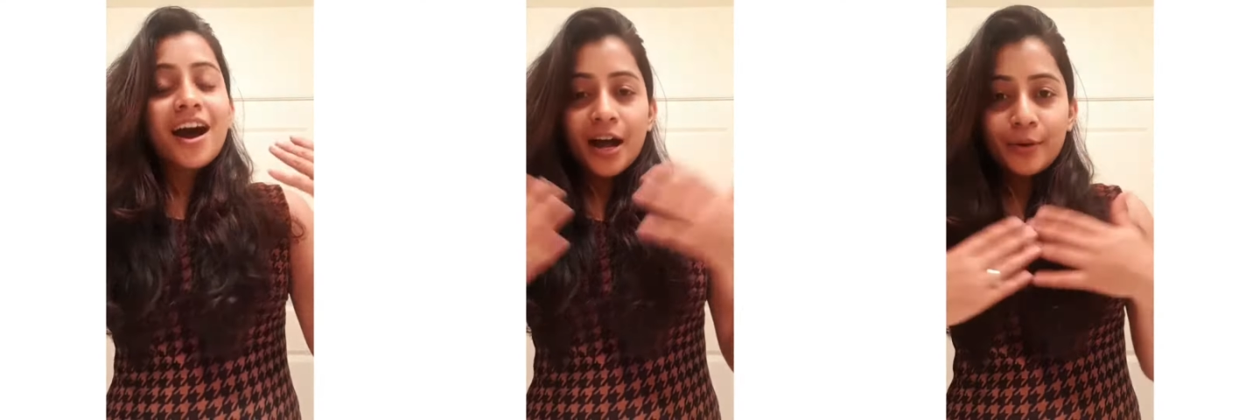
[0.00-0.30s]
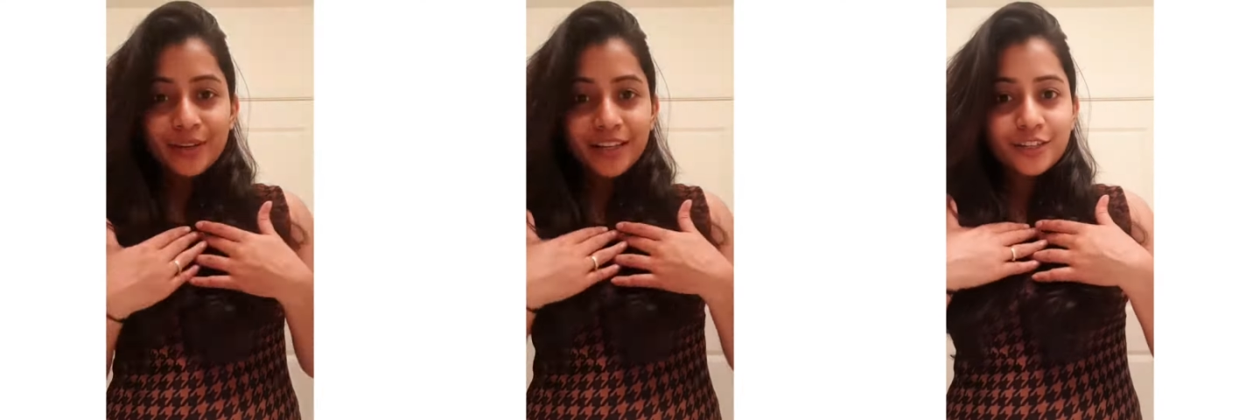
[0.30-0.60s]
I
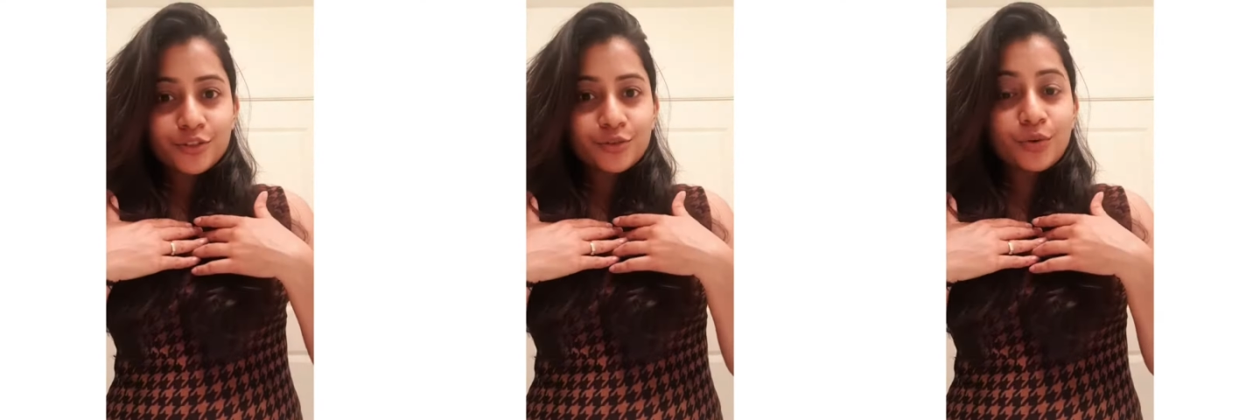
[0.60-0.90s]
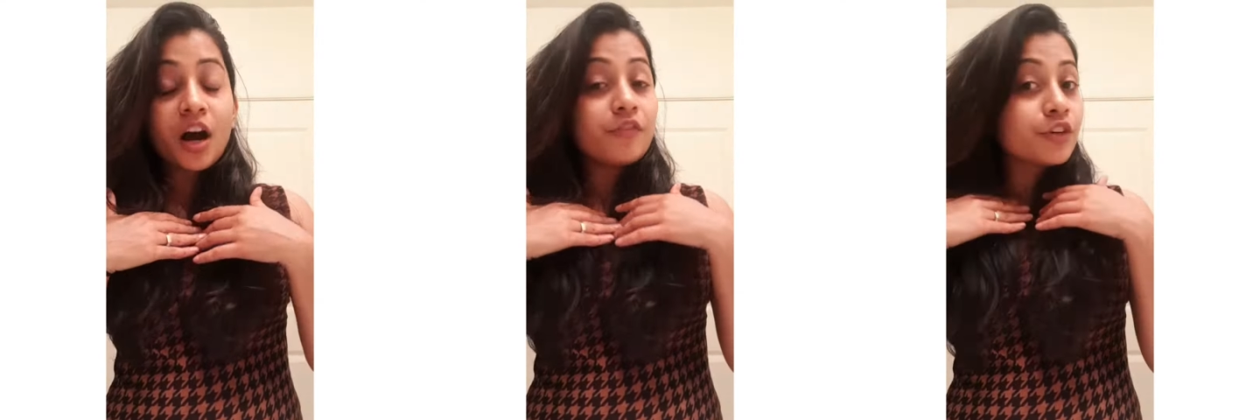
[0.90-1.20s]
will get to know
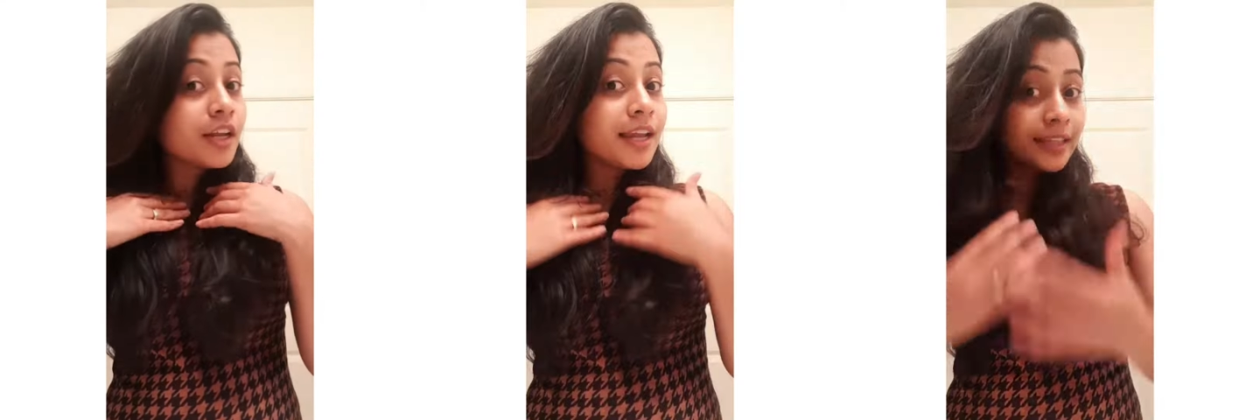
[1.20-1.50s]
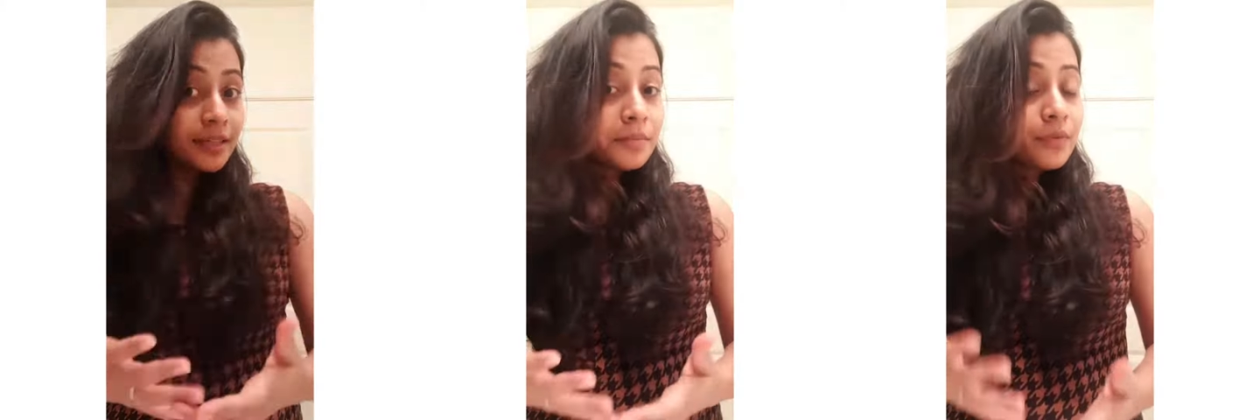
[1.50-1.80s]
how you are
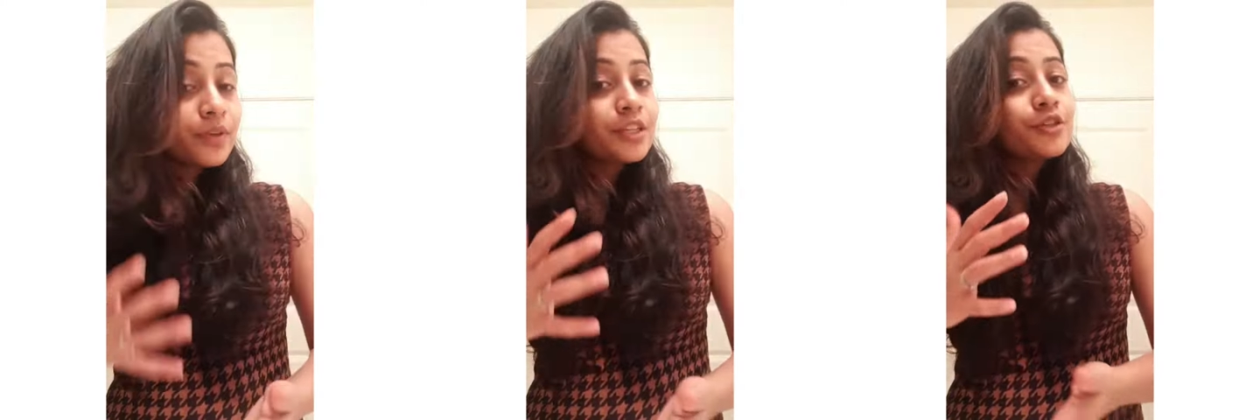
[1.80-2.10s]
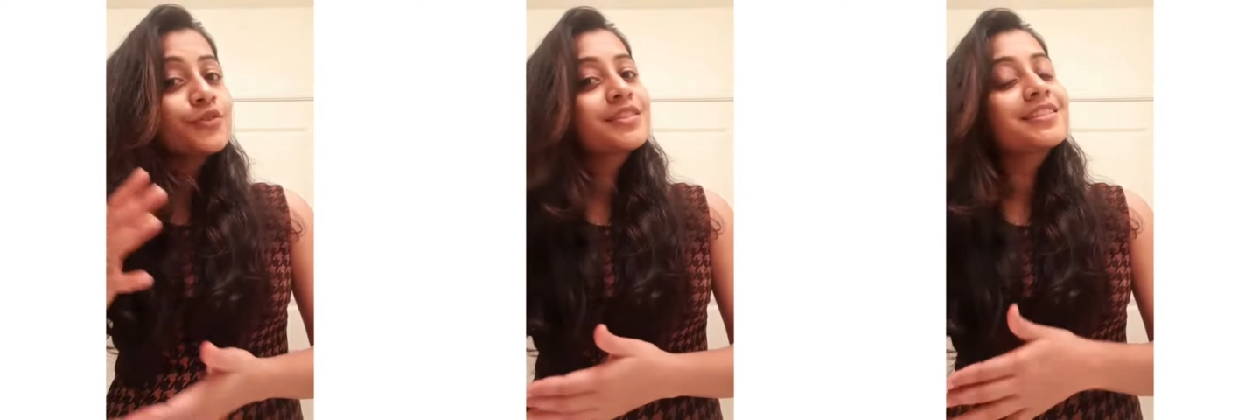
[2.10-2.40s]
liking my
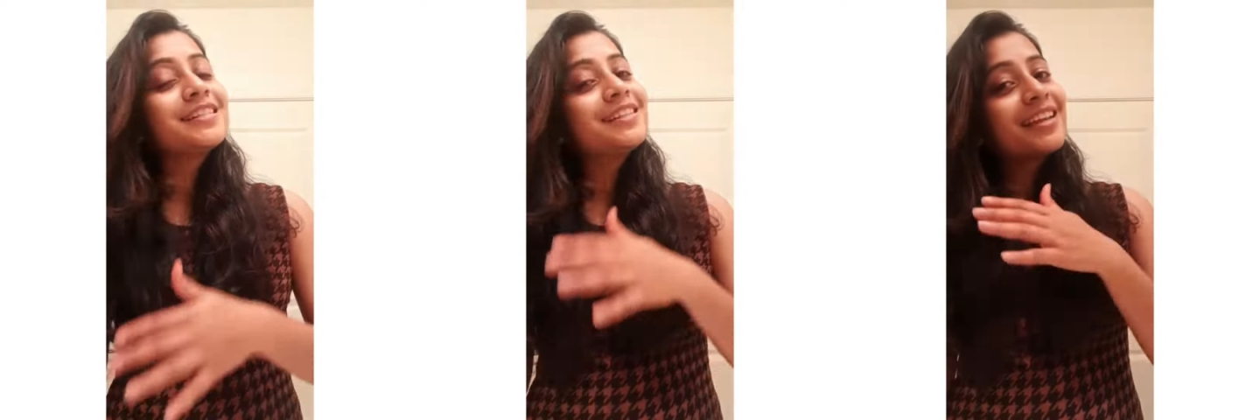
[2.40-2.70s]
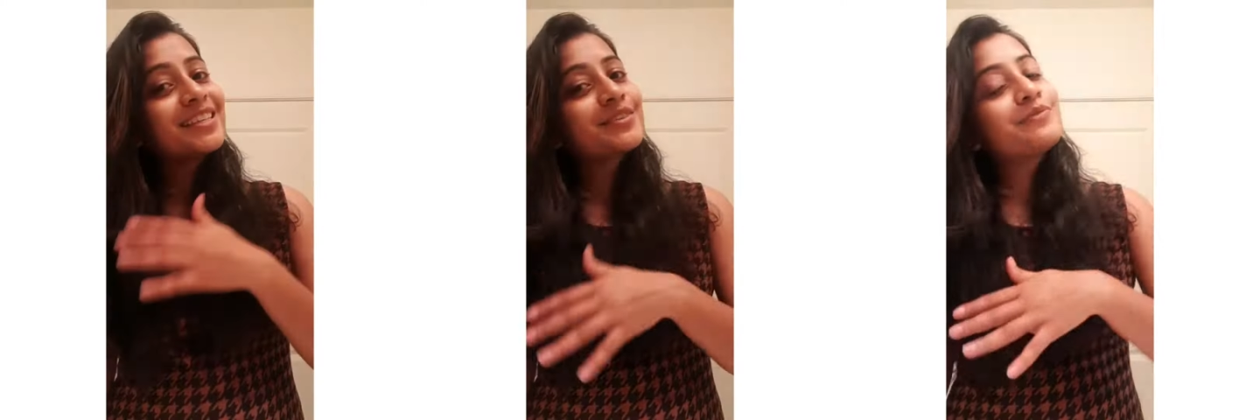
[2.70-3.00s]
videos. Till the
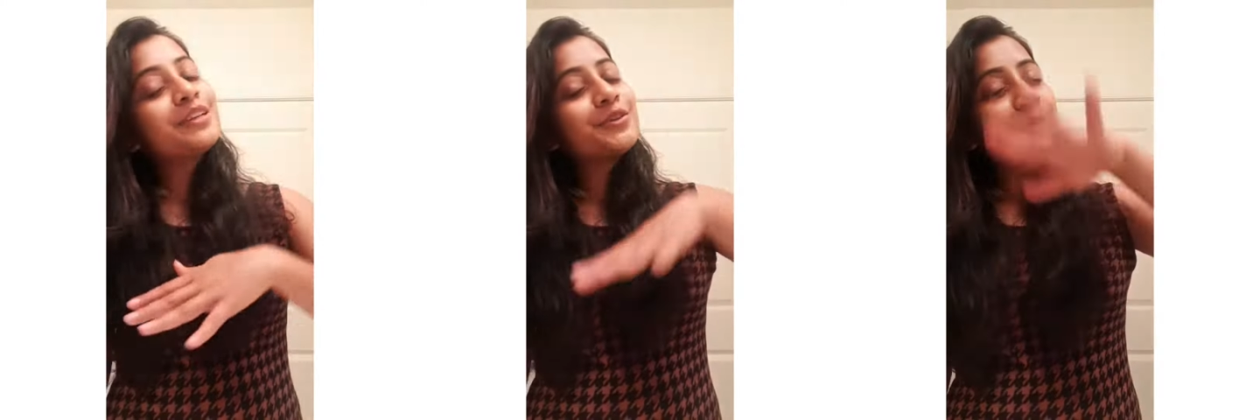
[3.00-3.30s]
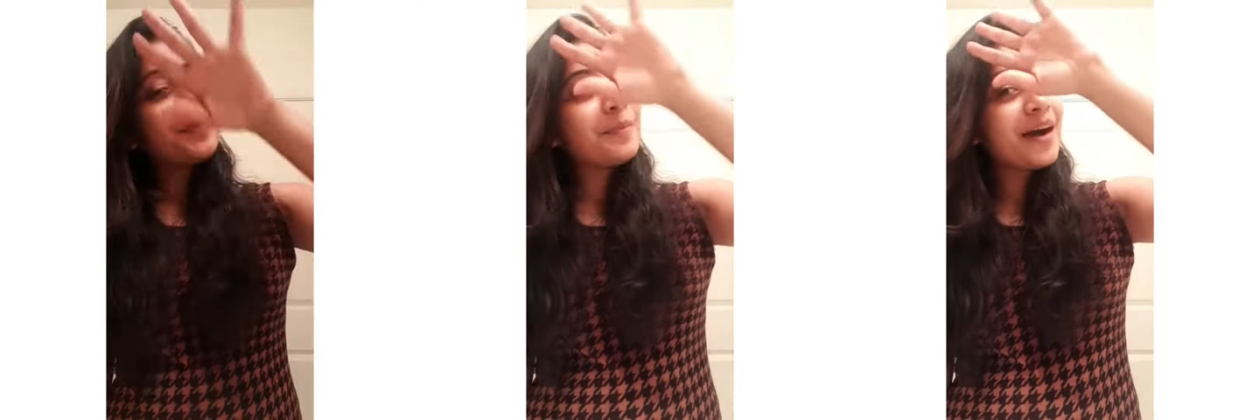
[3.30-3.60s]
next video, bye